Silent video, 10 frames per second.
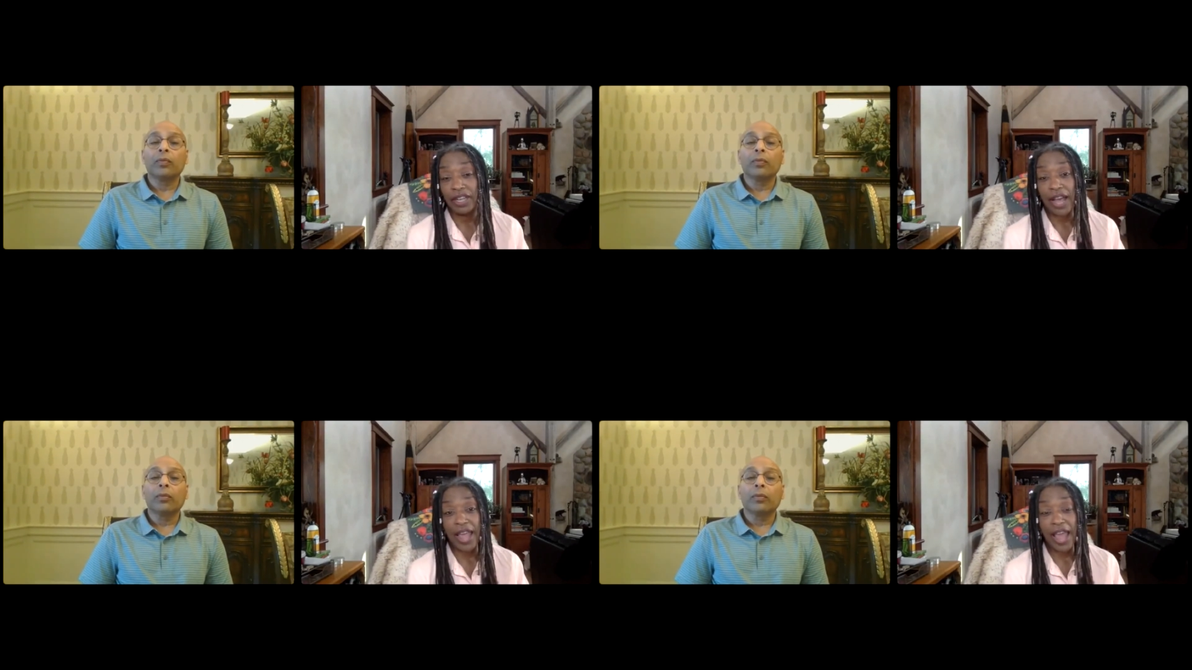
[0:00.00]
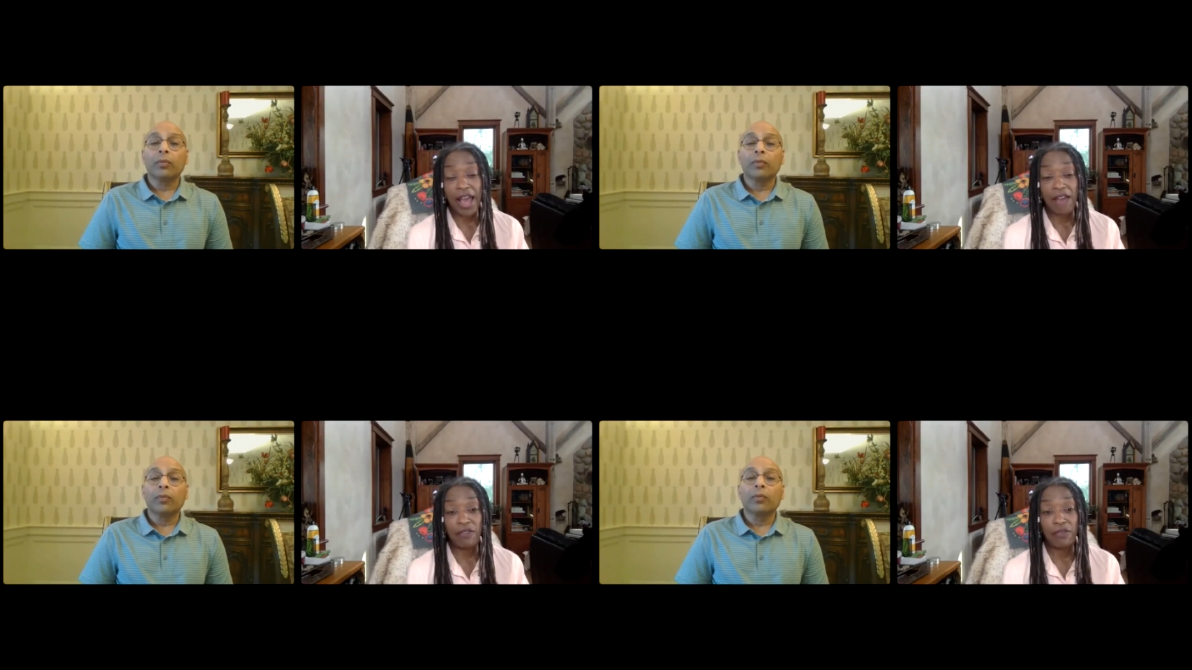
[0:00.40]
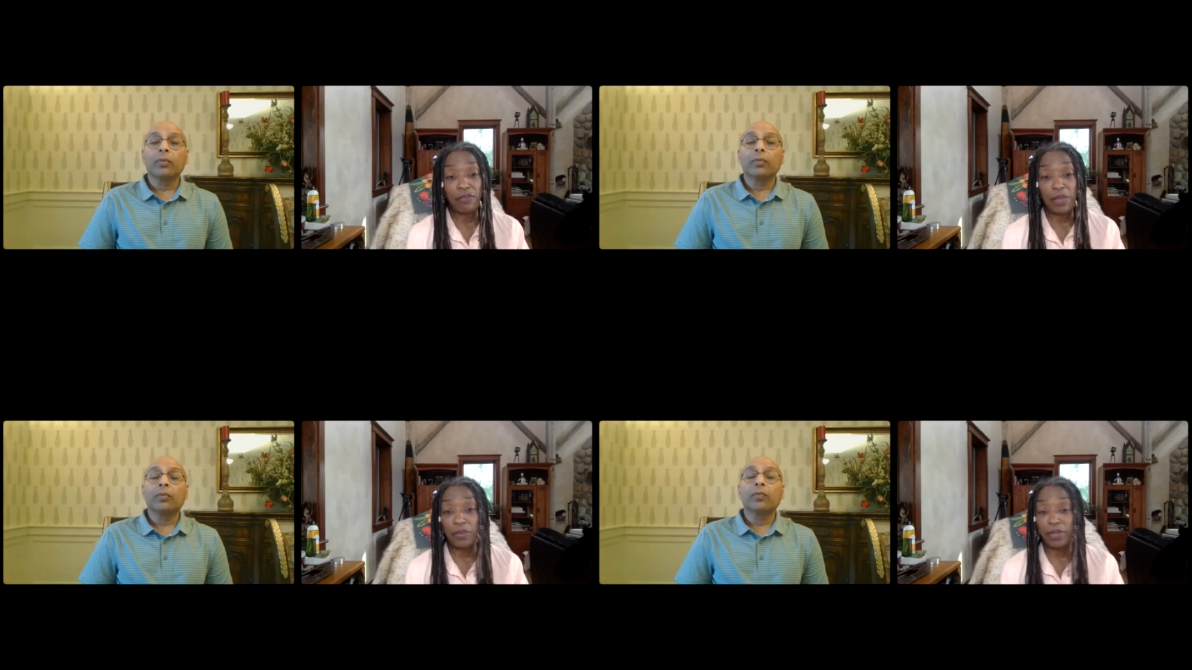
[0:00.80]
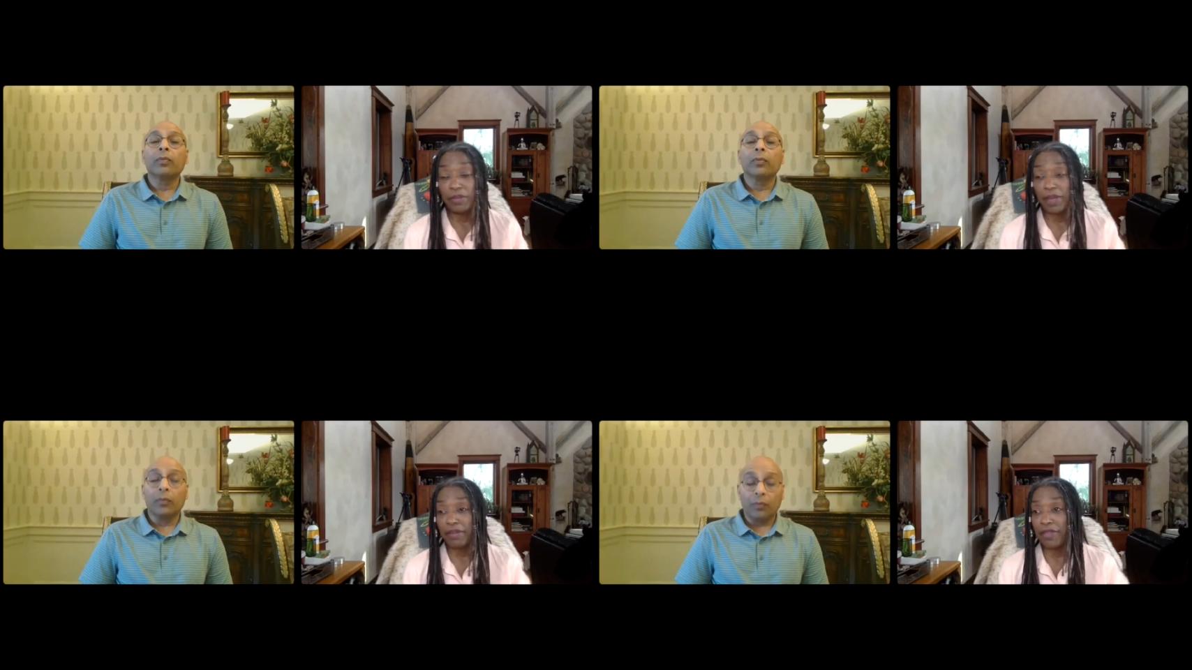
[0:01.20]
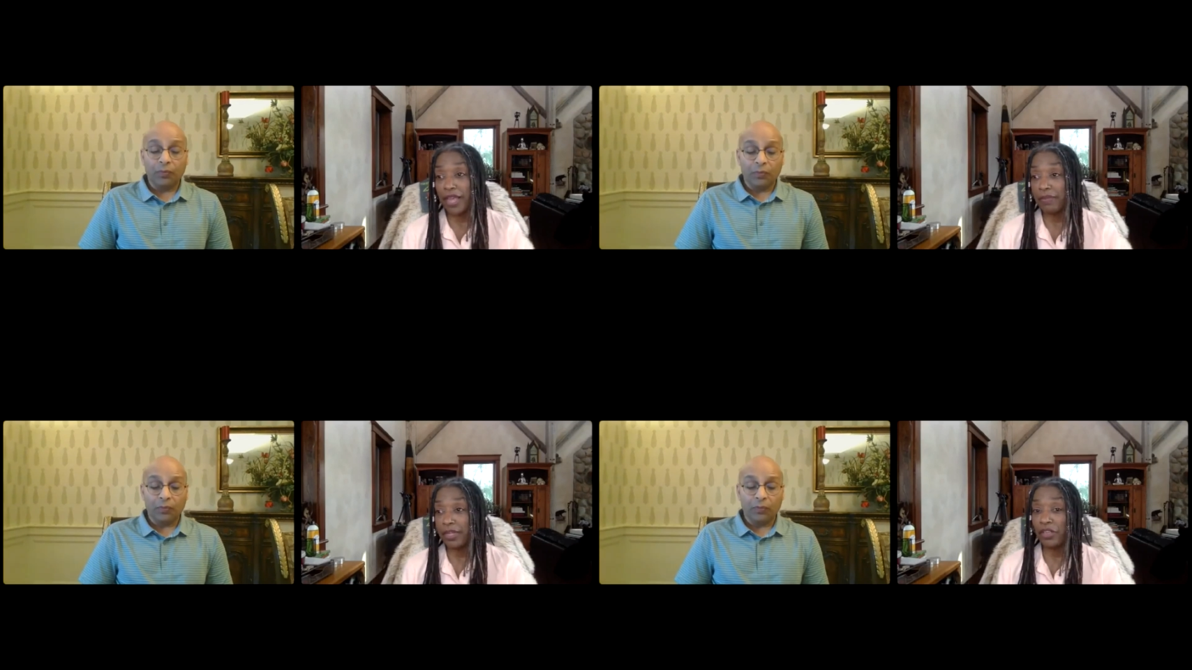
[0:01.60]
Speaker 1: I have people in my
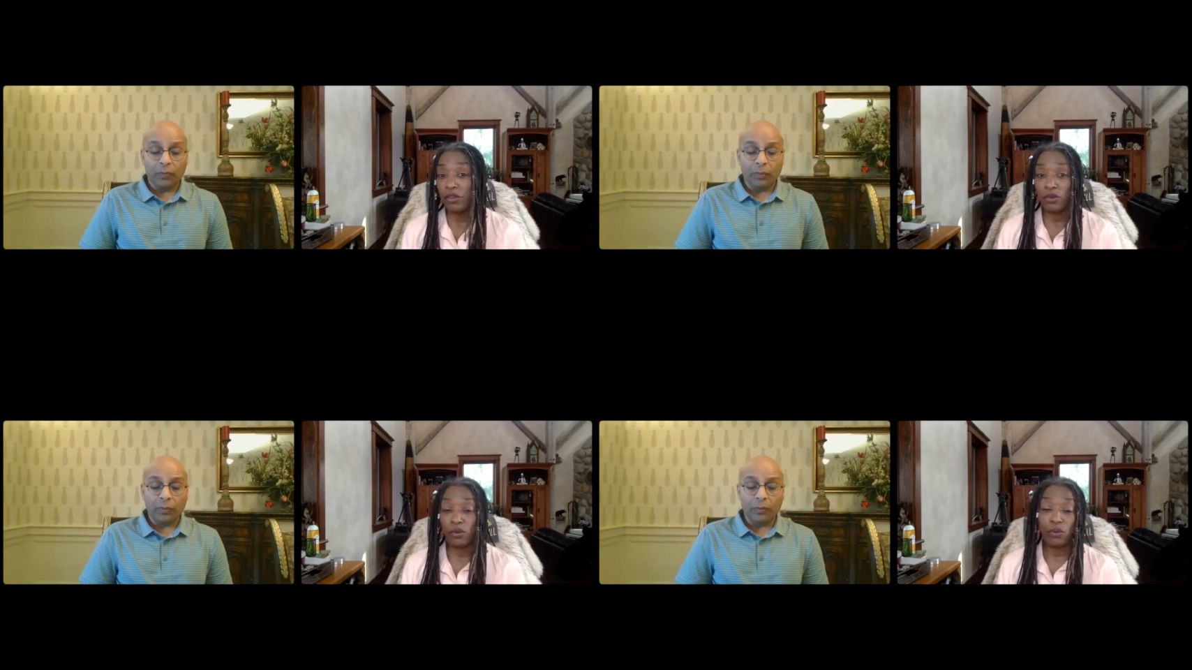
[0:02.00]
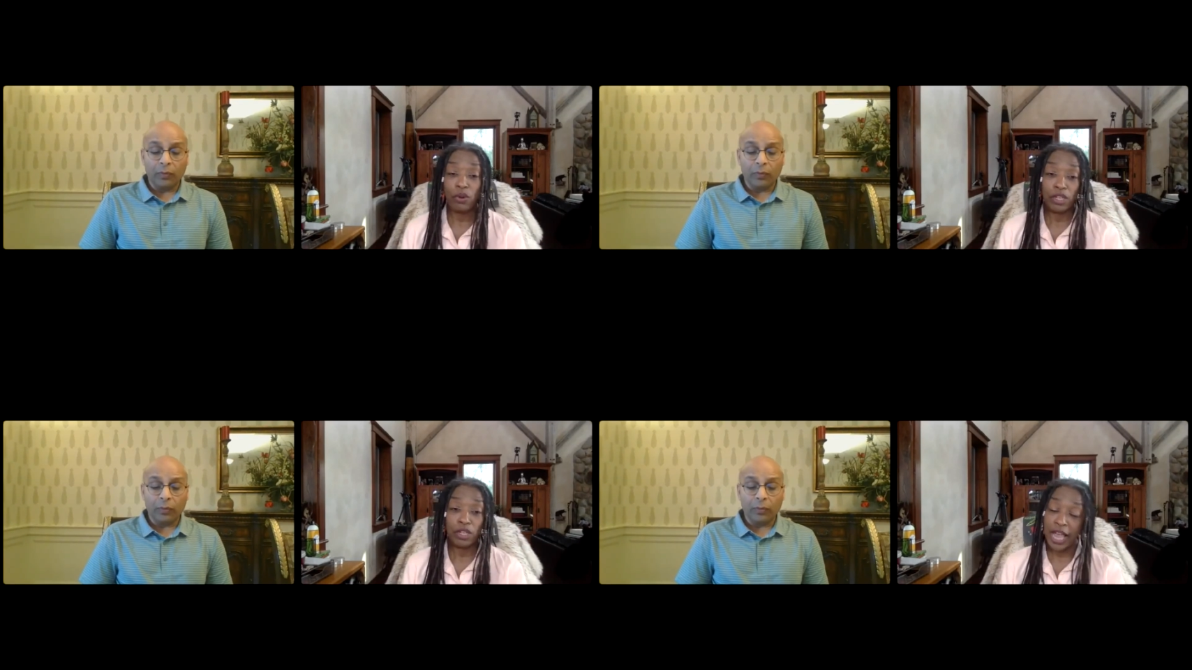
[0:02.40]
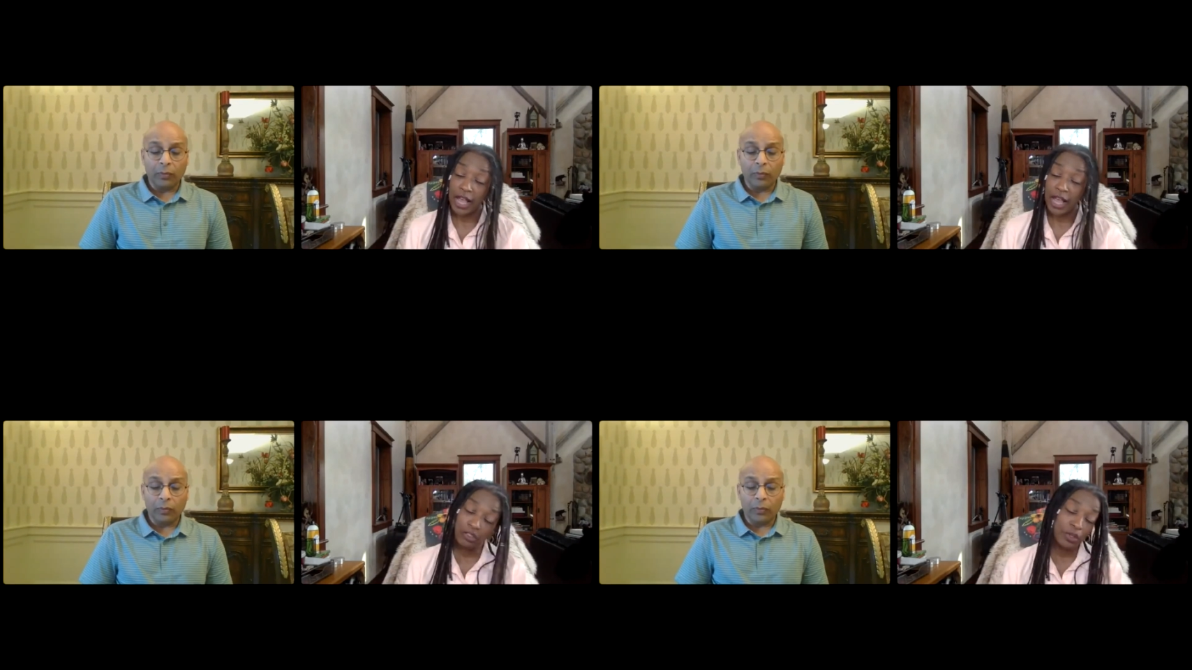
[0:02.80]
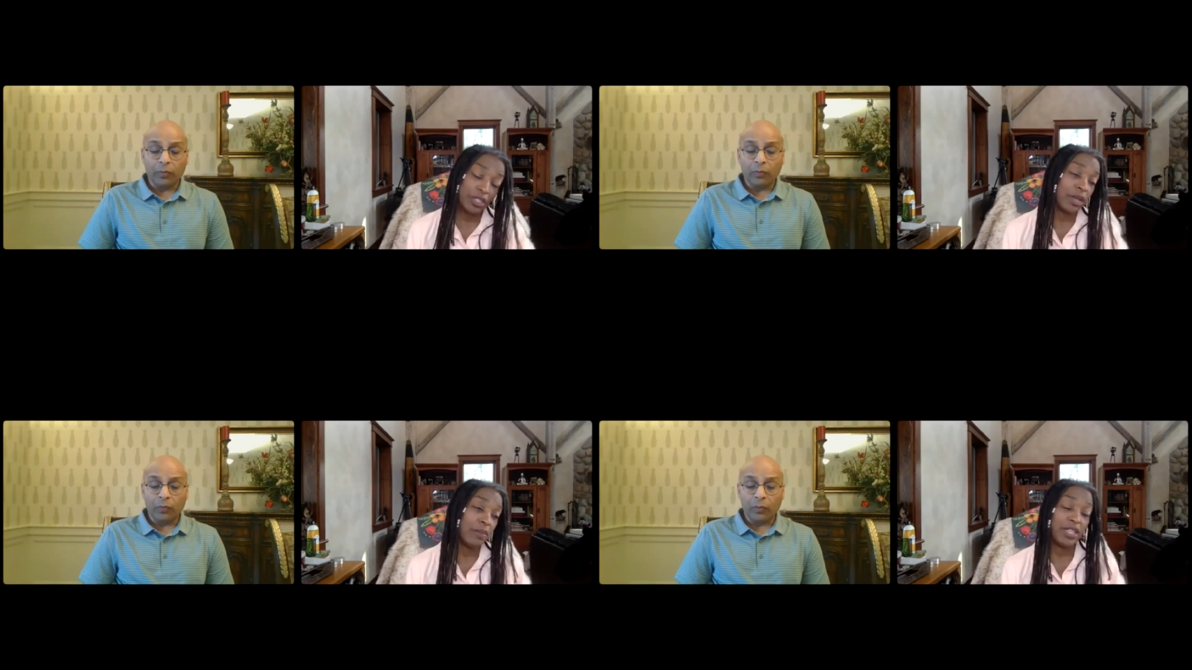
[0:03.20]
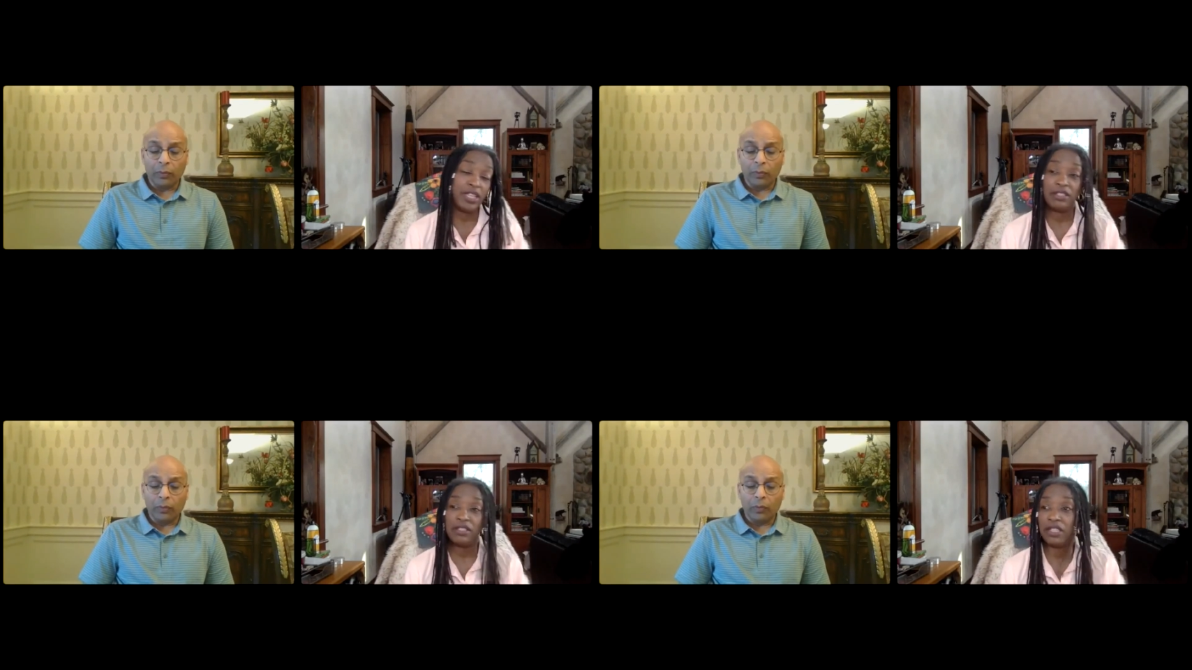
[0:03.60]
family who are challenged with some of
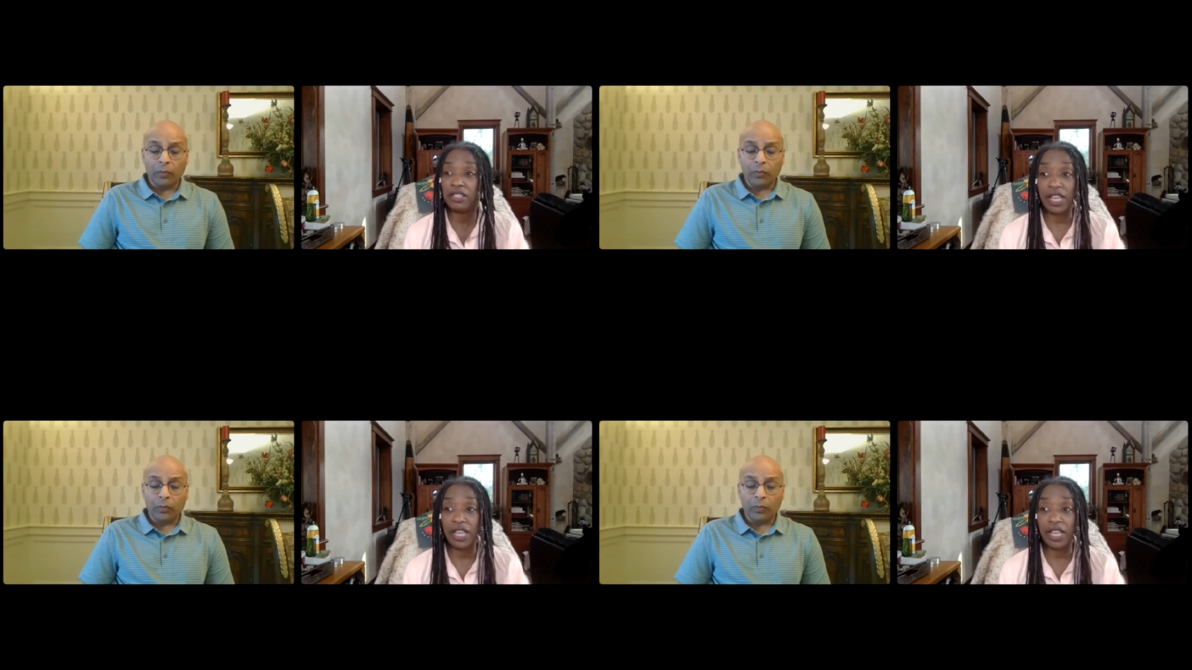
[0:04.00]
these